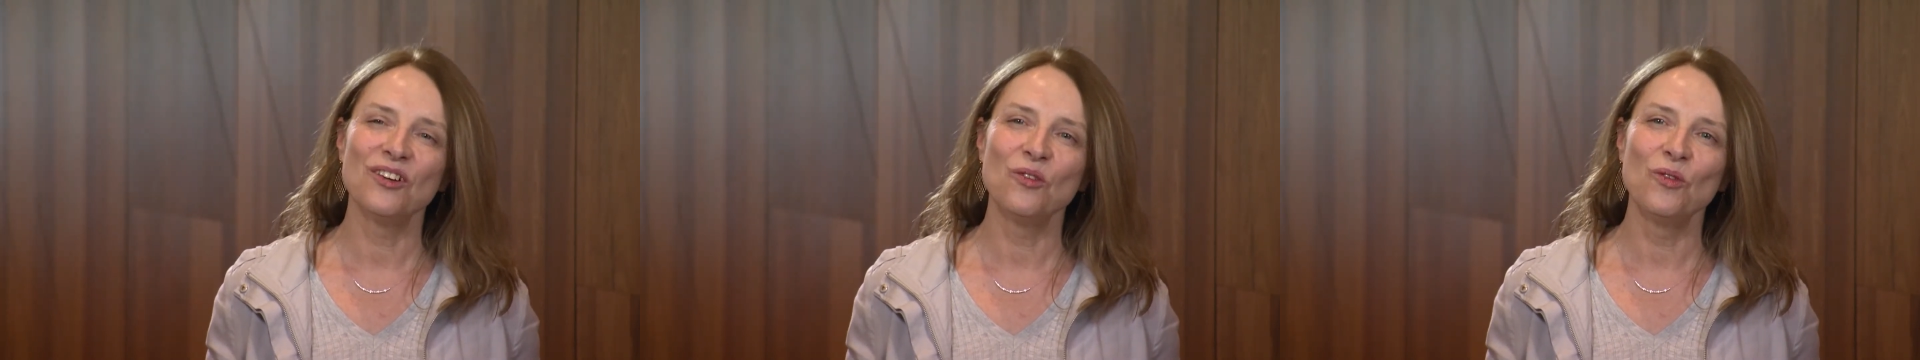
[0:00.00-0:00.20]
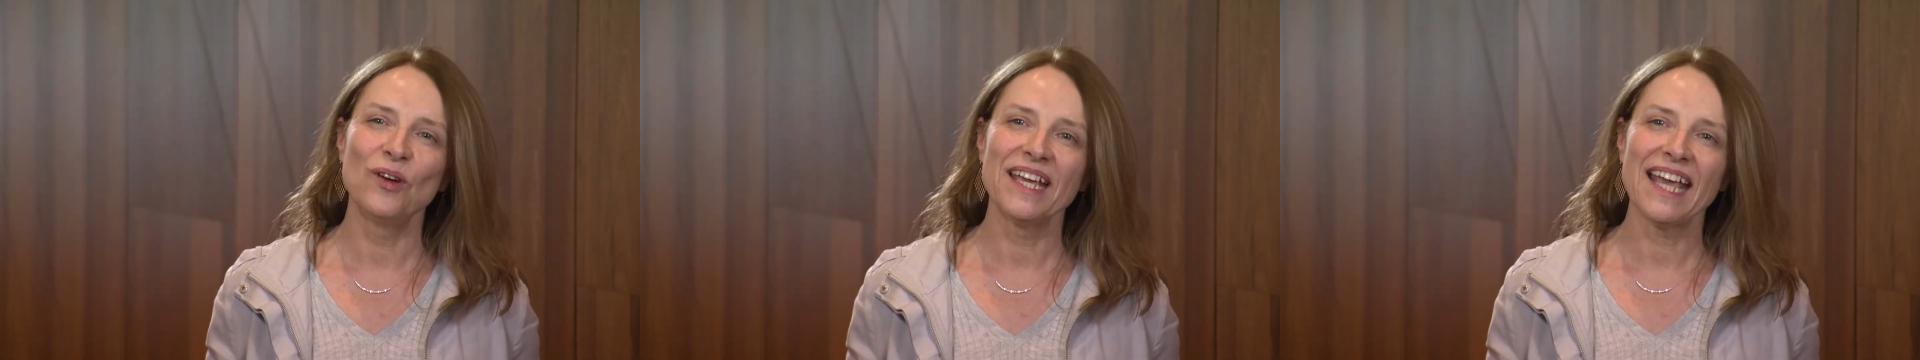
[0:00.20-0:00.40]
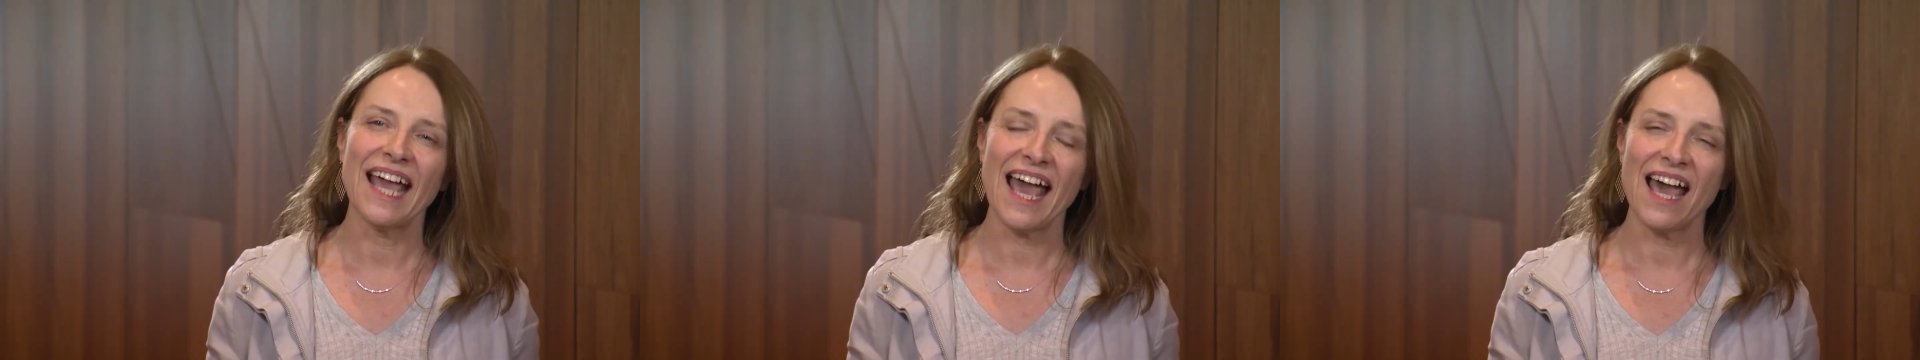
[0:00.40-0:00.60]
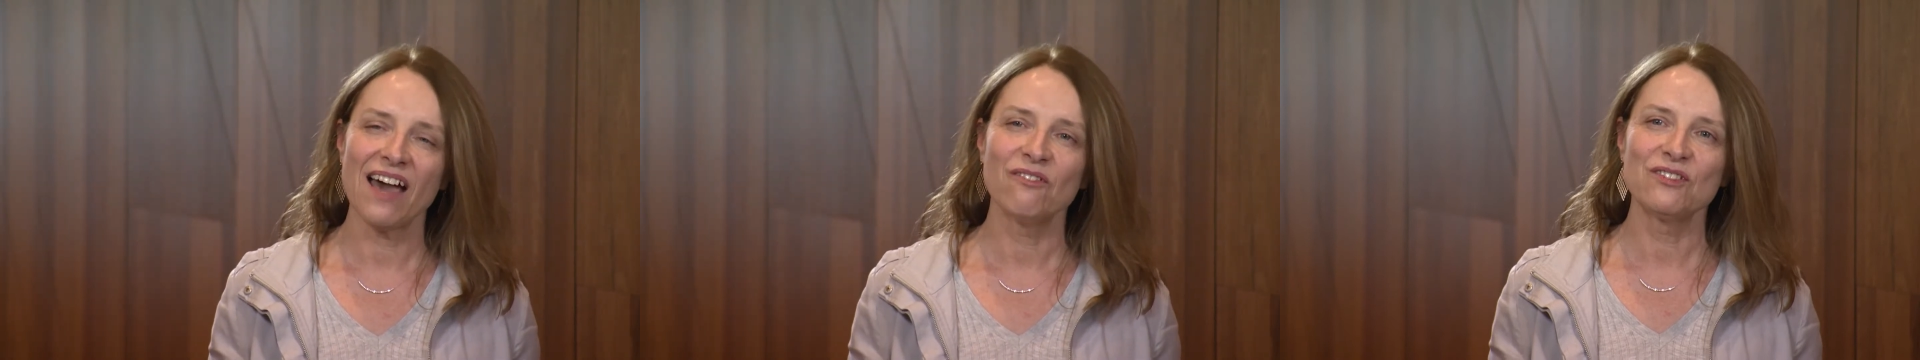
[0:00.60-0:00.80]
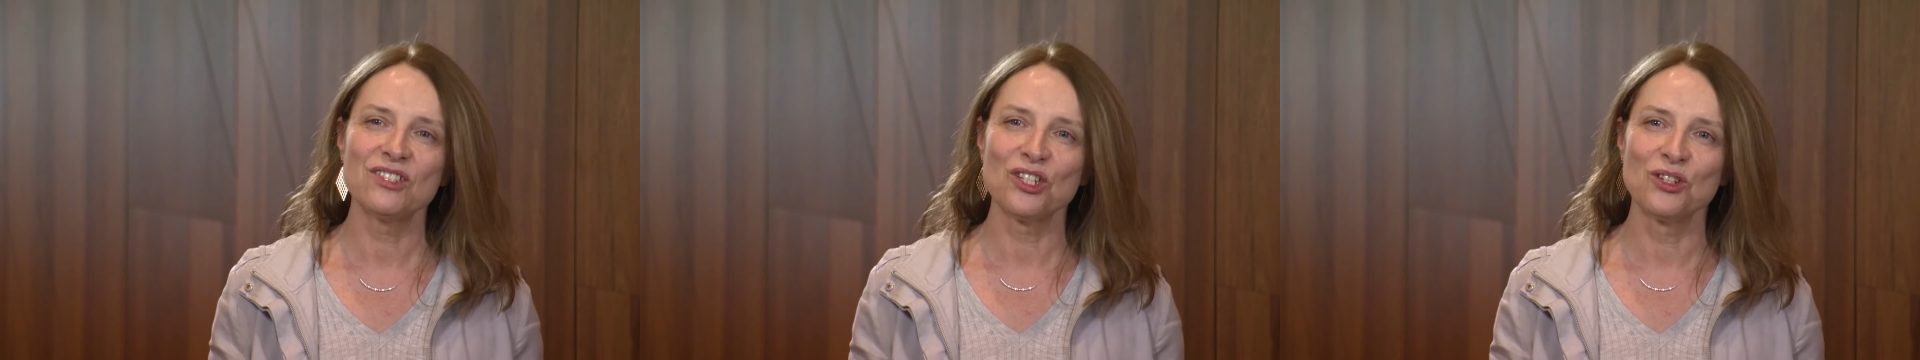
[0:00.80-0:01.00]
we
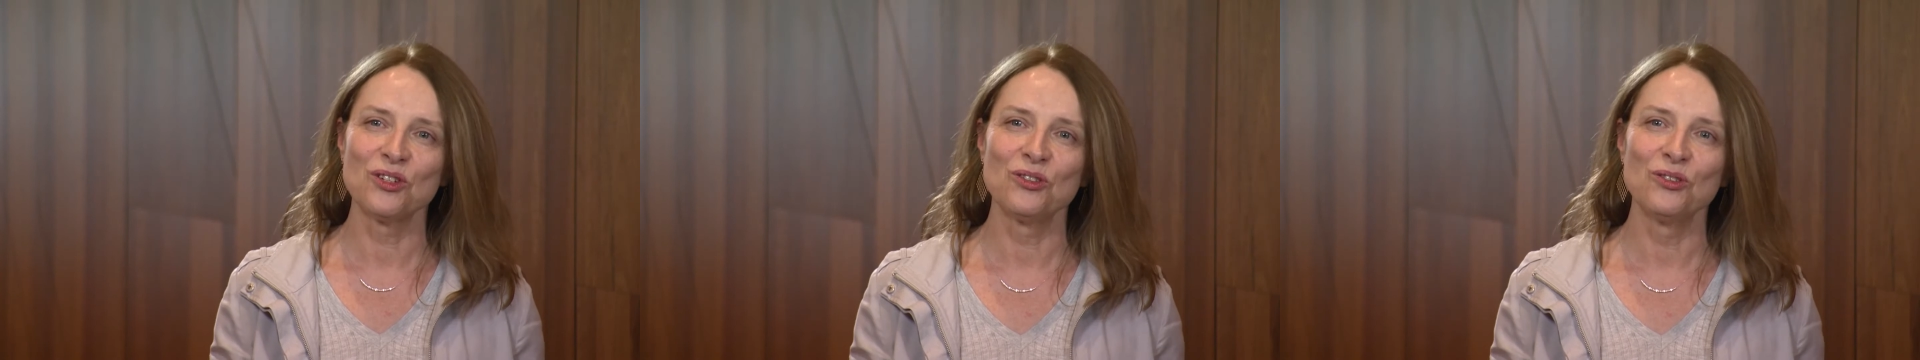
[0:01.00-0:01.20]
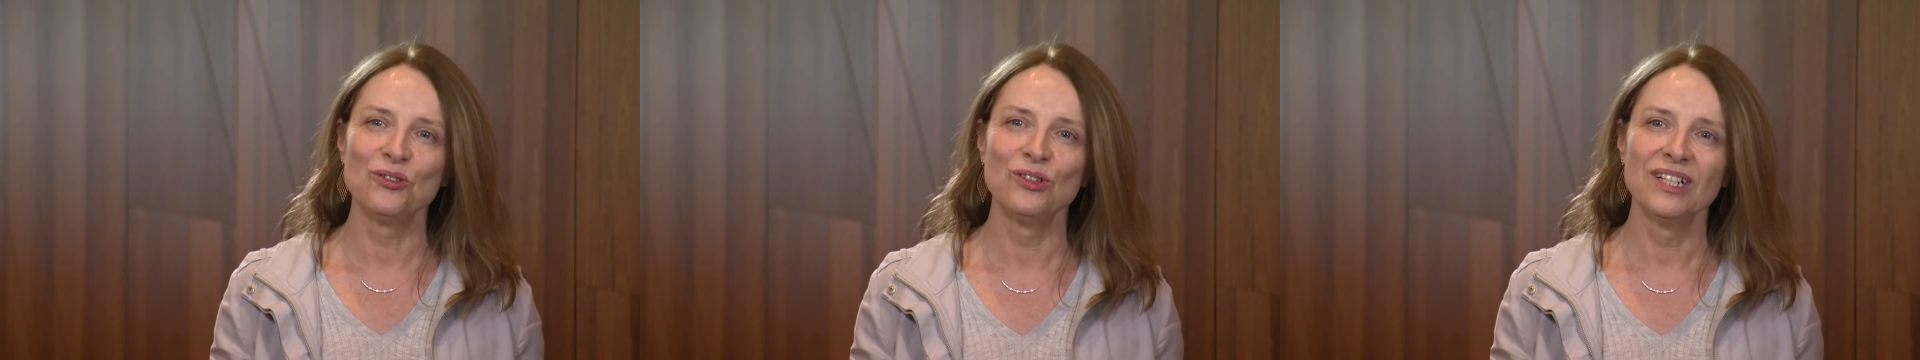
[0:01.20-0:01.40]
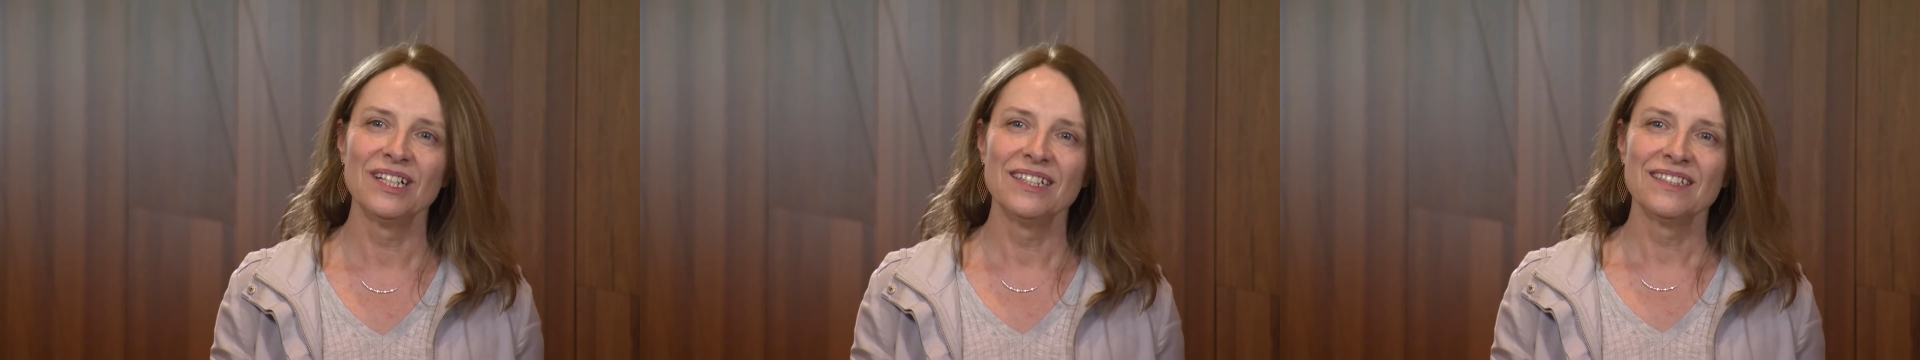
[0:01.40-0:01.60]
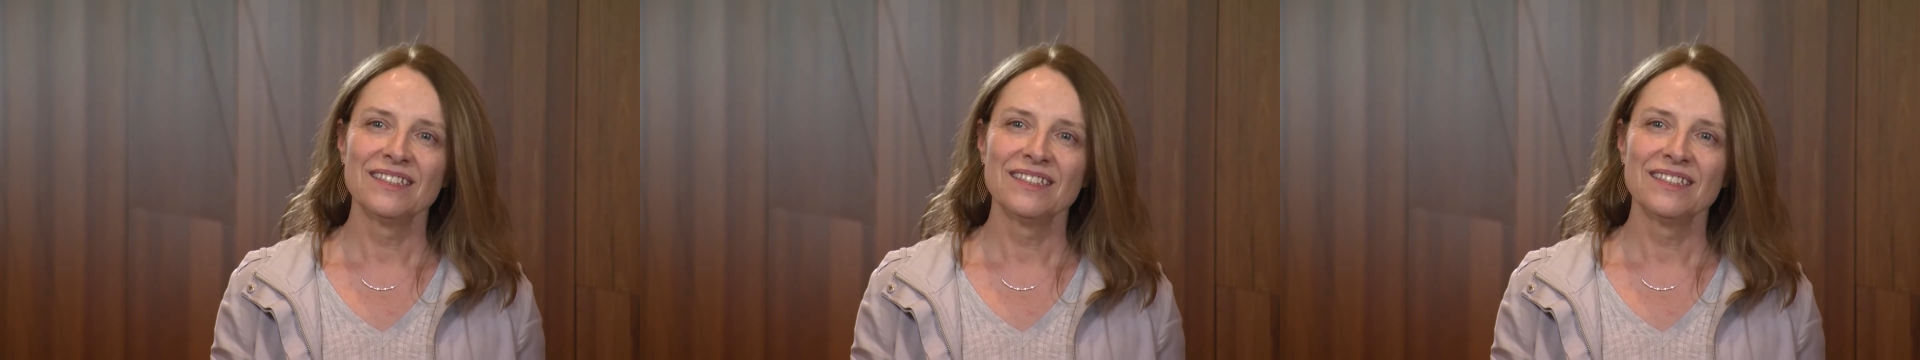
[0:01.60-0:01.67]
have to